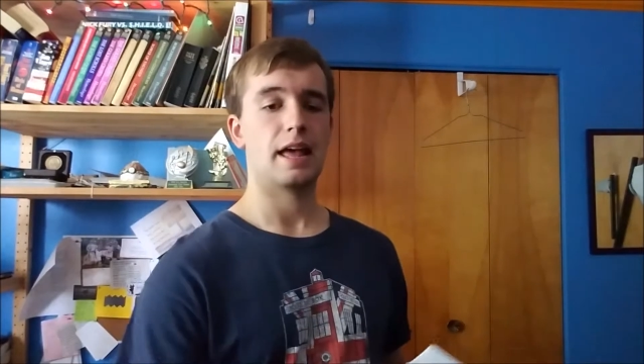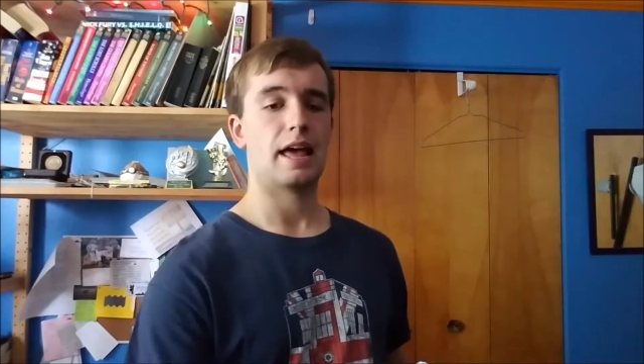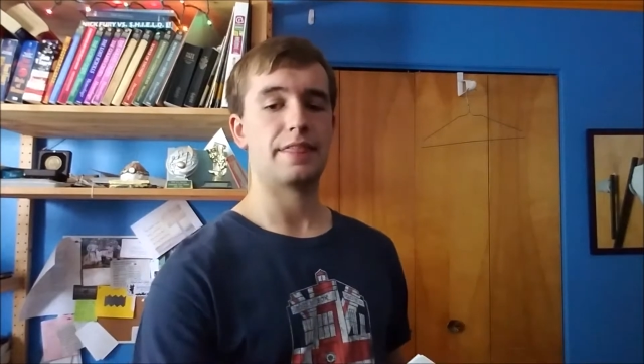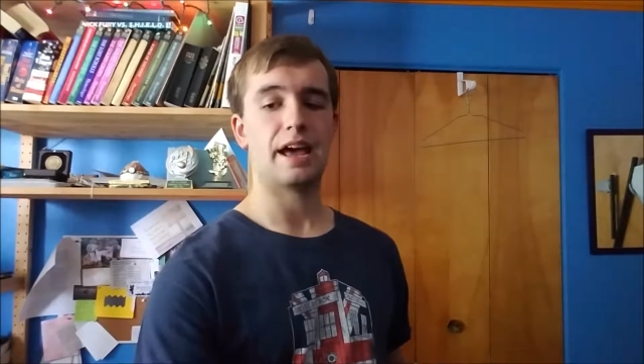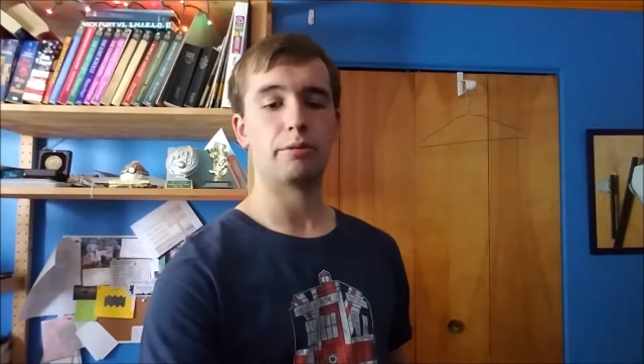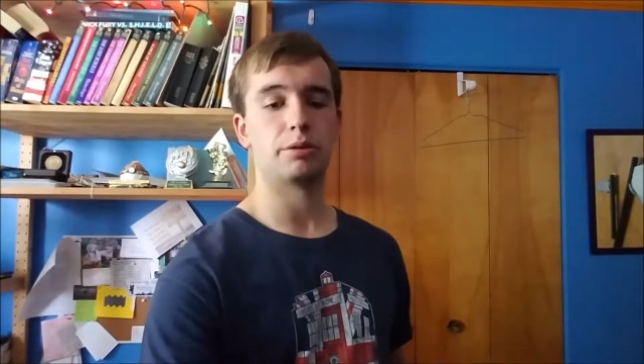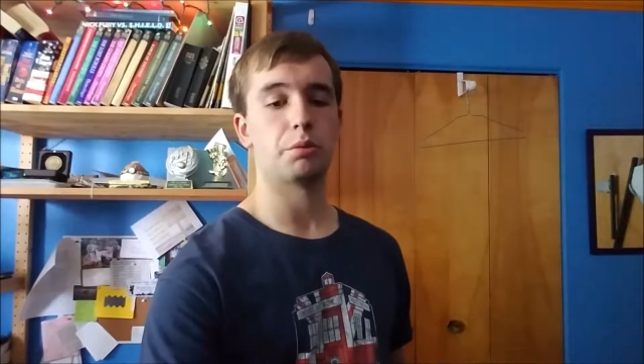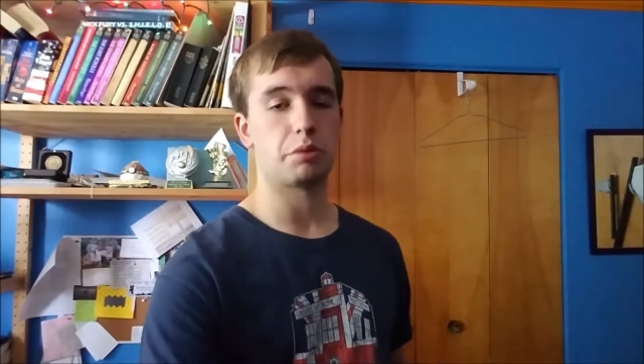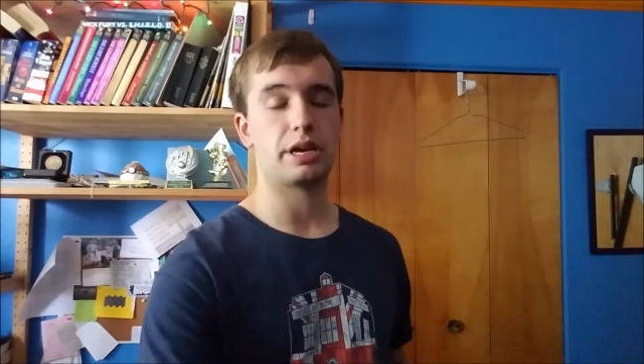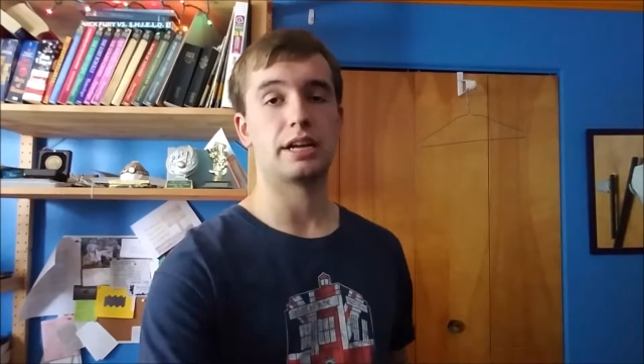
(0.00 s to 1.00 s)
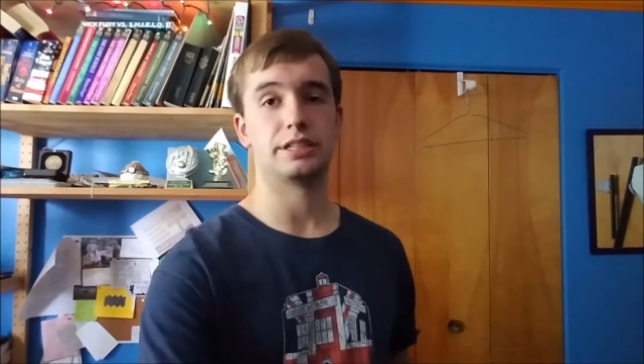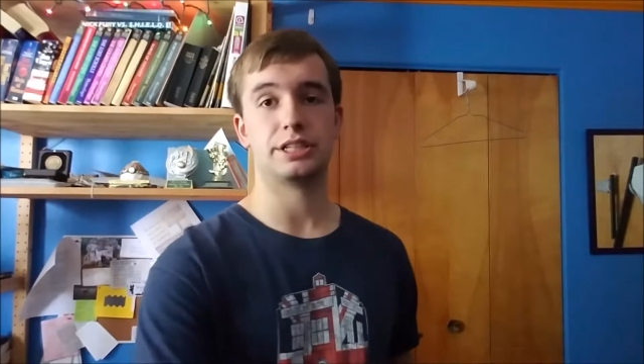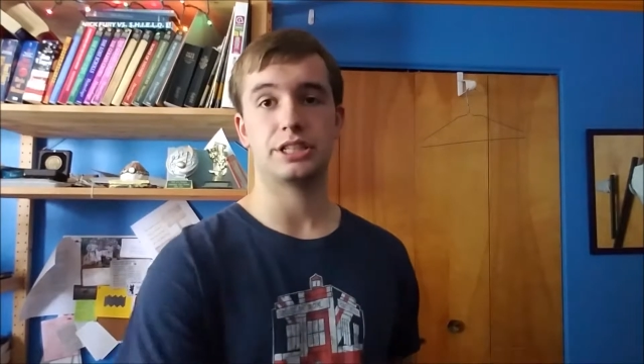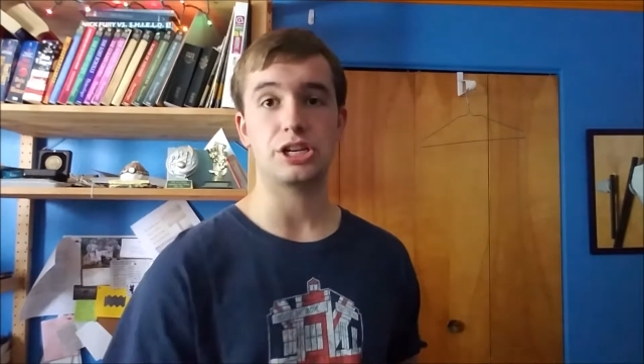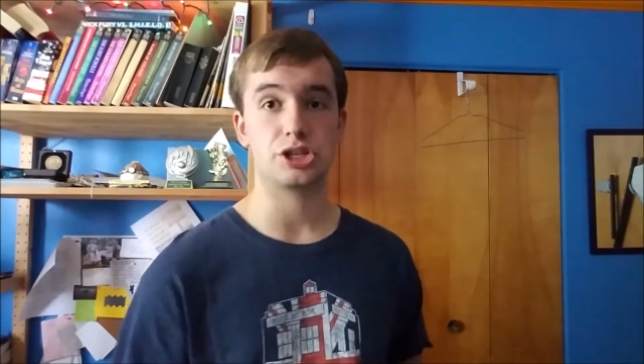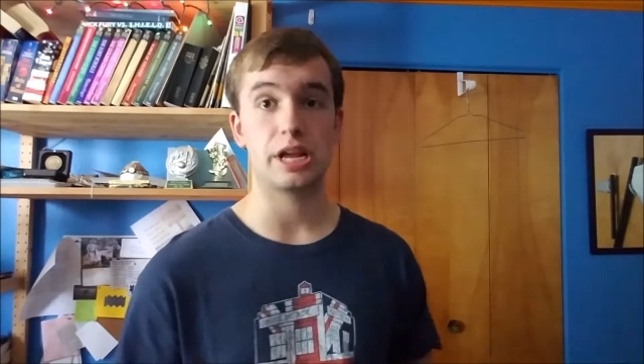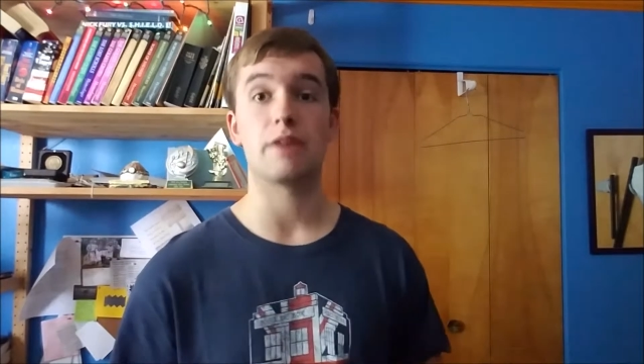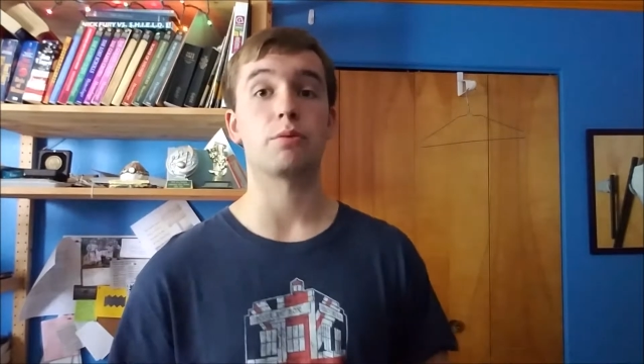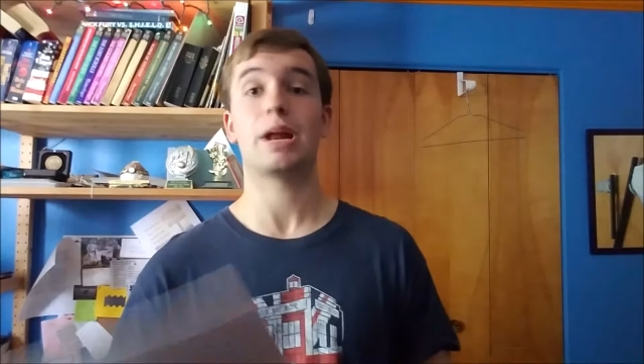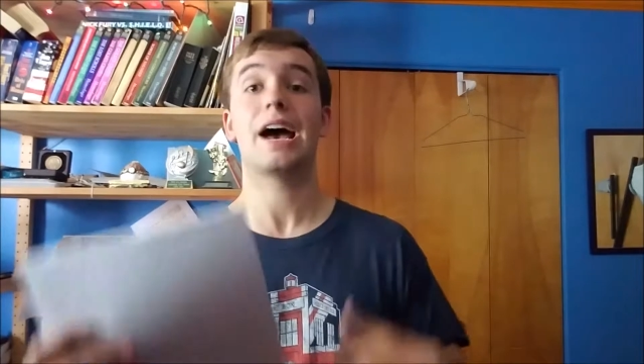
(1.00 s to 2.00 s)
And that way when we got to the session,
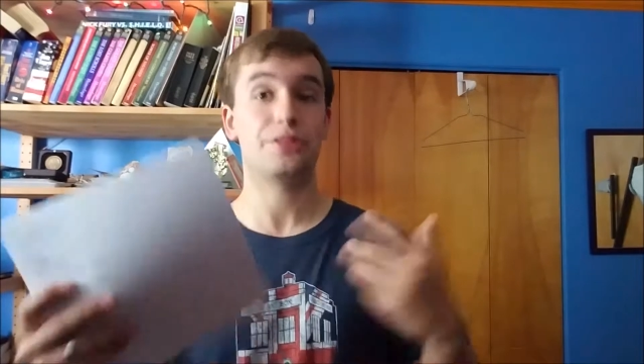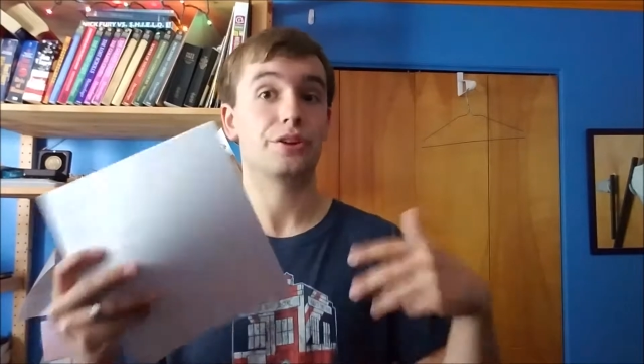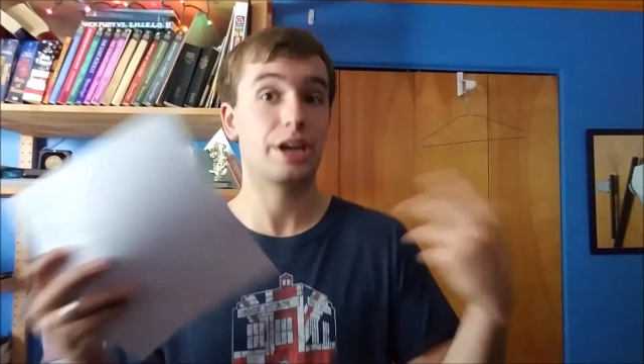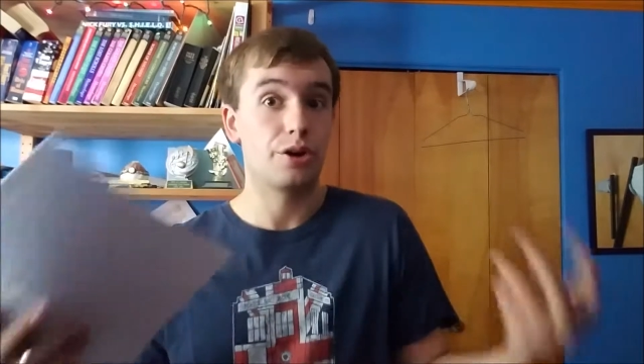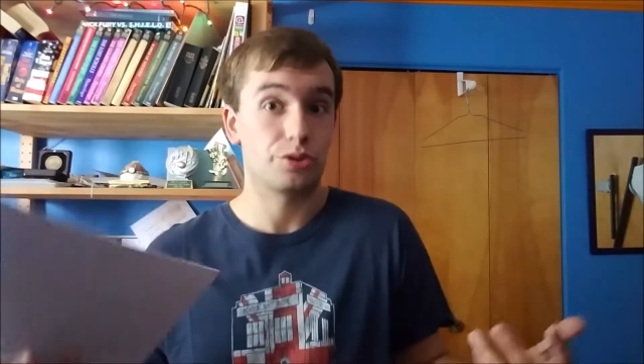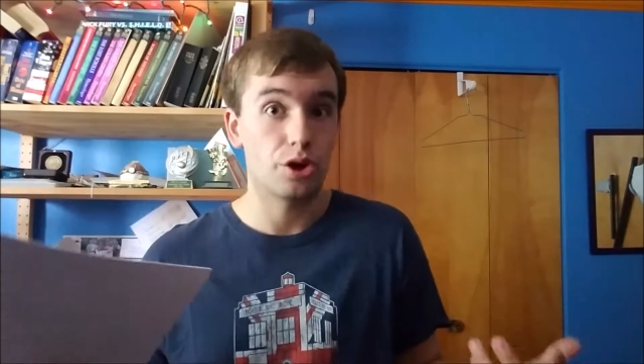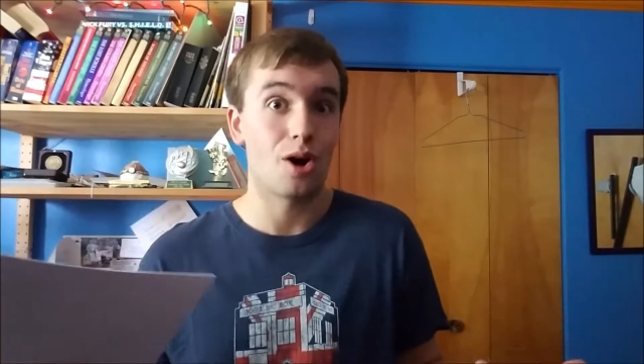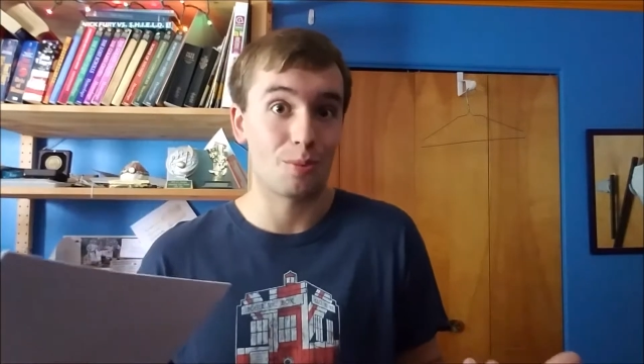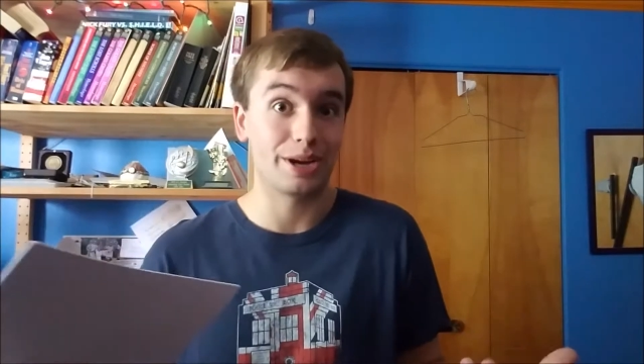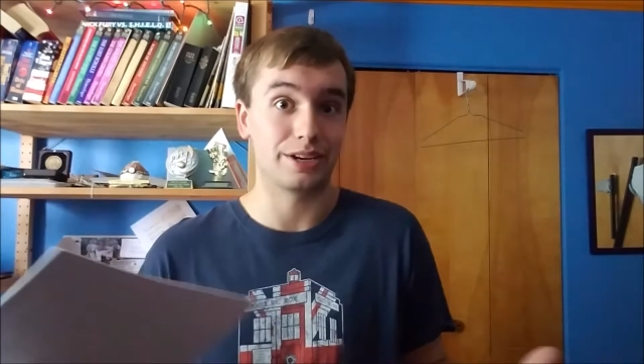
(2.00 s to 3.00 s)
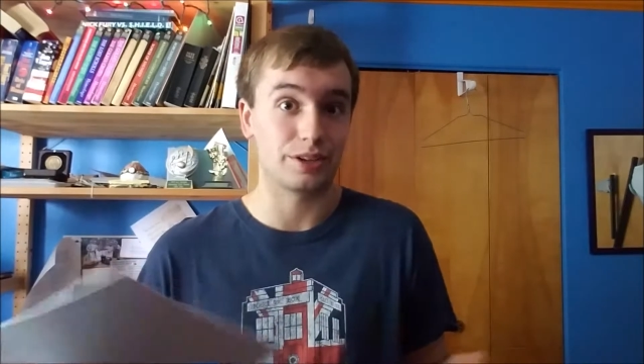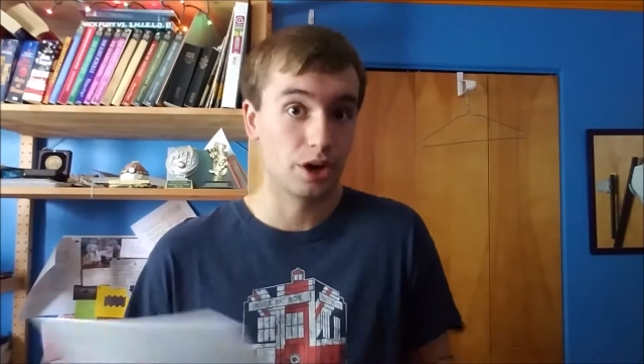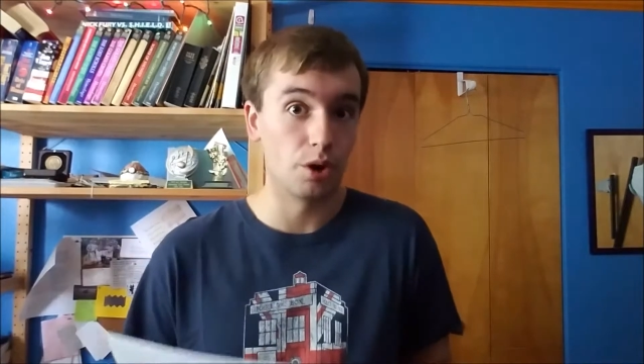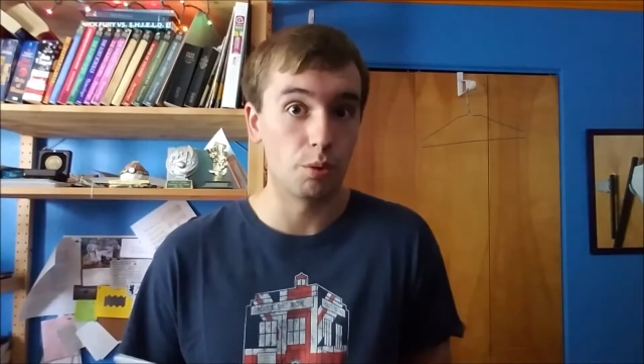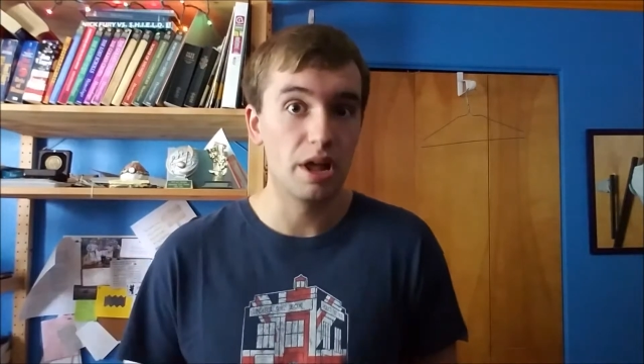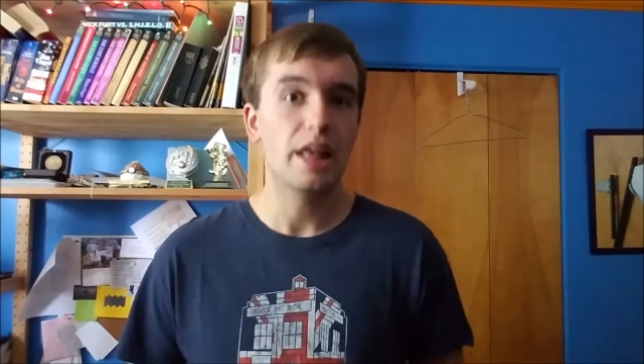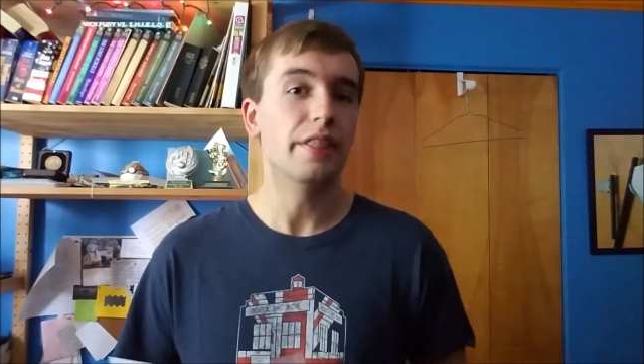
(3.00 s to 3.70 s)
everyone had their character all ready to go.